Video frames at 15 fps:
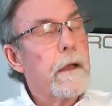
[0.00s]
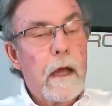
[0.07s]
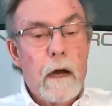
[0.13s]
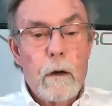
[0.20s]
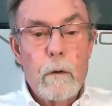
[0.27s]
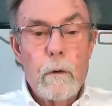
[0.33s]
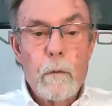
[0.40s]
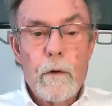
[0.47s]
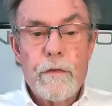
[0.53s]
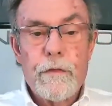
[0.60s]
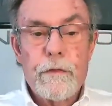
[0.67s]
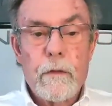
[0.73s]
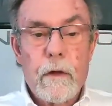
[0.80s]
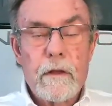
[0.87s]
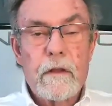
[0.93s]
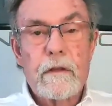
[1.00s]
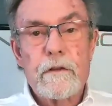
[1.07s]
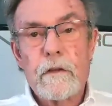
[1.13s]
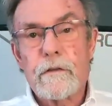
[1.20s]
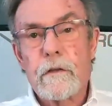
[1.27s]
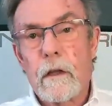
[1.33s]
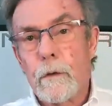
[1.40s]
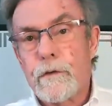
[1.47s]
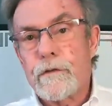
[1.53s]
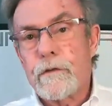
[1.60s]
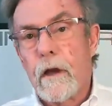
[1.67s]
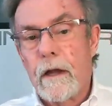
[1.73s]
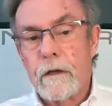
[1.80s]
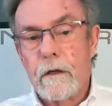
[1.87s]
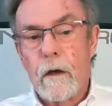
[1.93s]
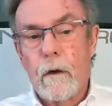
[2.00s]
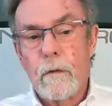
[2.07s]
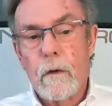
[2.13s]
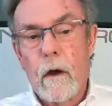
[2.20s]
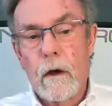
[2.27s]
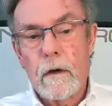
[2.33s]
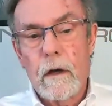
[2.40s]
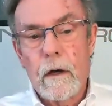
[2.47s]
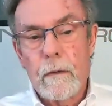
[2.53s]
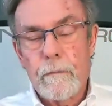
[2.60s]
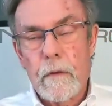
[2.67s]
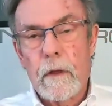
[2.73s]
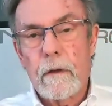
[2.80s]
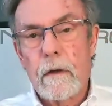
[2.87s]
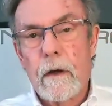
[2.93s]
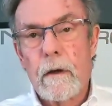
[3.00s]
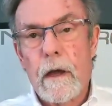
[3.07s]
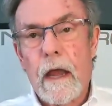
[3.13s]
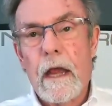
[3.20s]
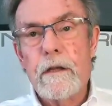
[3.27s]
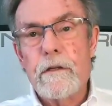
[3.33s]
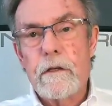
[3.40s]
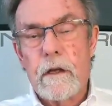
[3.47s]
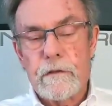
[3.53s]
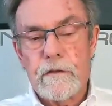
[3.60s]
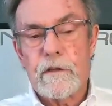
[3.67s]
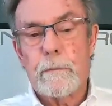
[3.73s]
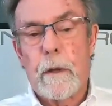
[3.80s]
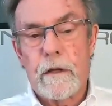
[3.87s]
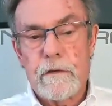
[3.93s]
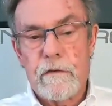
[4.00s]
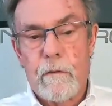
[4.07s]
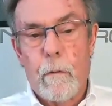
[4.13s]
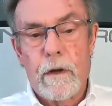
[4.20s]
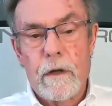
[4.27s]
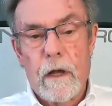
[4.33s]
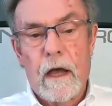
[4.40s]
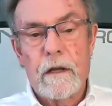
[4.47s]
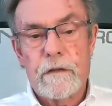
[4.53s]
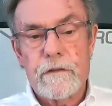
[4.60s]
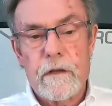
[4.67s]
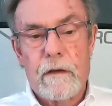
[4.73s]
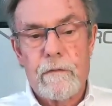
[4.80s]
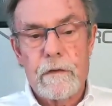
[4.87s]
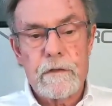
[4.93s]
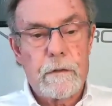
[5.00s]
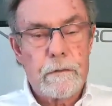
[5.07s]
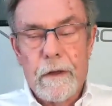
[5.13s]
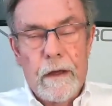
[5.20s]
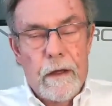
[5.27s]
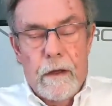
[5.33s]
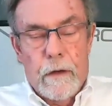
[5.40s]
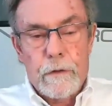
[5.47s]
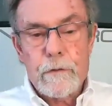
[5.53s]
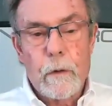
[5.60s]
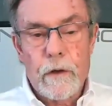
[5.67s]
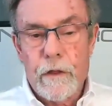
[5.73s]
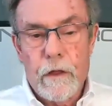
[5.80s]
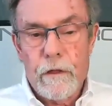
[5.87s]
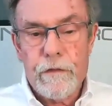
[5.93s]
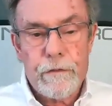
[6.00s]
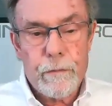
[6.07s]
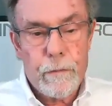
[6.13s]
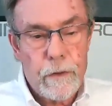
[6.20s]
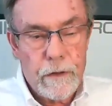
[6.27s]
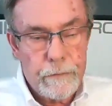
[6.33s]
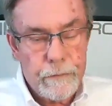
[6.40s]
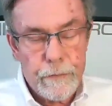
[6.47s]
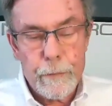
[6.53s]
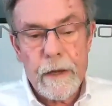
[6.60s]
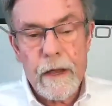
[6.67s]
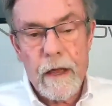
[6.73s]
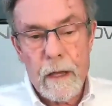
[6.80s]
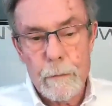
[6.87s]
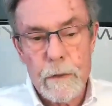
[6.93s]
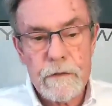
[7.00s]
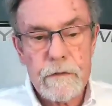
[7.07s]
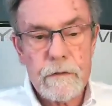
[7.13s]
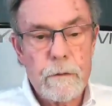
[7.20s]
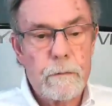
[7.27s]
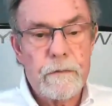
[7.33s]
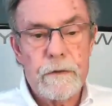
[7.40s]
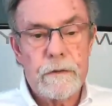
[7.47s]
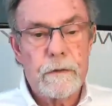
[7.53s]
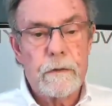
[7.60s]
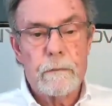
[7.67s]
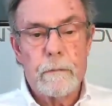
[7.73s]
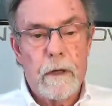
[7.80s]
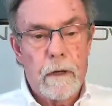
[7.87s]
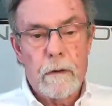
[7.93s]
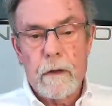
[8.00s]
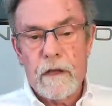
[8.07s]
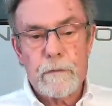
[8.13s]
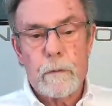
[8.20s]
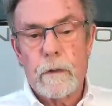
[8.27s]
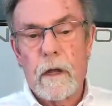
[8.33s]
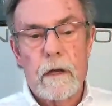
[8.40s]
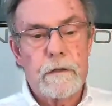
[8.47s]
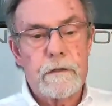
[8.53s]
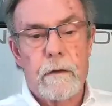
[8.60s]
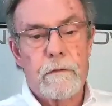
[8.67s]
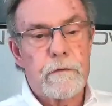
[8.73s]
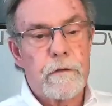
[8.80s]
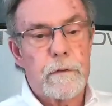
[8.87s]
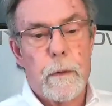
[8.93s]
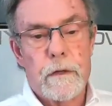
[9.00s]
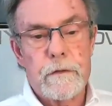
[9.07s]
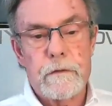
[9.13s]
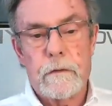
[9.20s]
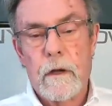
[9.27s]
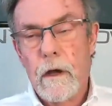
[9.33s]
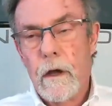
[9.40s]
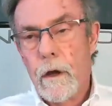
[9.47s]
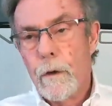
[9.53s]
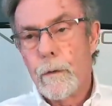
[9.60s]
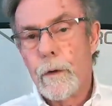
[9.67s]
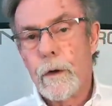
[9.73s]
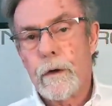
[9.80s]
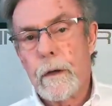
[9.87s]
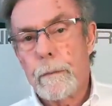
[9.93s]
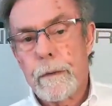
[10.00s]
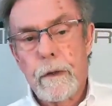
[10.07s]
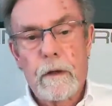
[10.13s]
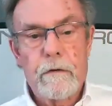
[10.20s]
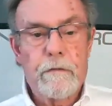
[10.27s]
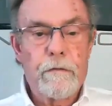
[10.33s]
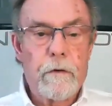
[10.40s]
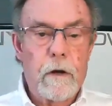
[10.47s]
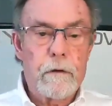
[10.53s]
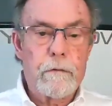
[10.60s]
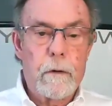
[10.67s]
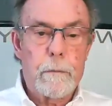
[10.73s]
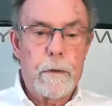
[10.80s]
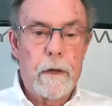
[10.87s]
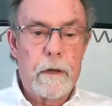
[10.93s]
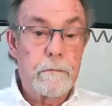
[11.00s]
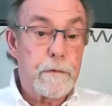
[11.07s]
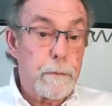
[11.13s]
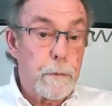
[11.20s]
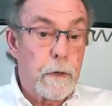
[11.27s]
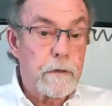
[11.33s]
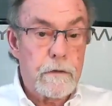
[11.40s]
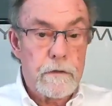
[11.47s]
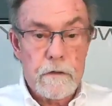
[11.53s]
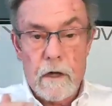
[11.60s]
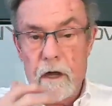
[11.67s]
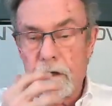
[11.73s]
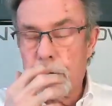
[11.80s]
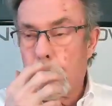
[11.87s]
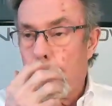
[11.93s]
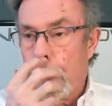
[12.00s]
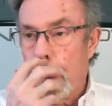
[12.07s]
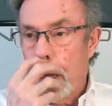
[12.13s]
Now, with just a little side note on our, on our AGS suspension for 197s, there's only three three elements to, to my S197 suspension: rear grip kit, front grip kit, springs and shocks.